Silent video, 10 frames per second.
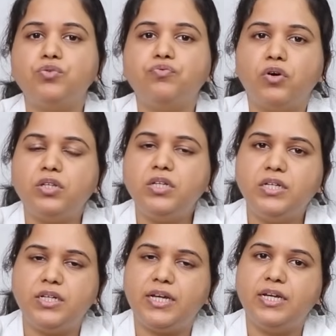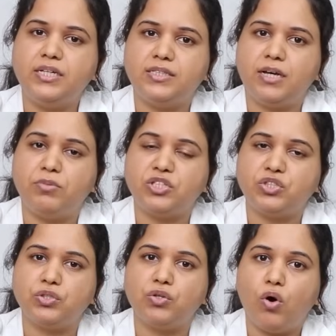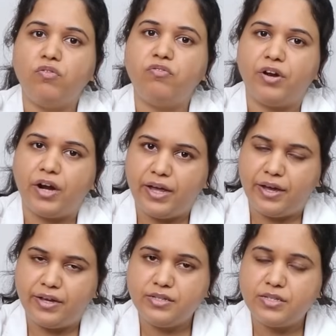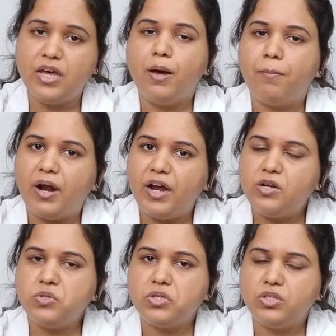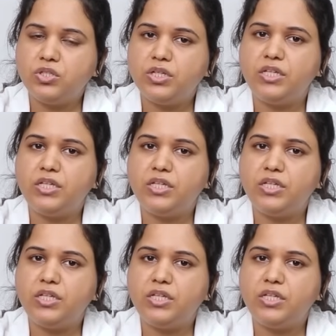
for the detailed examination of dry eyes Prior to surgery,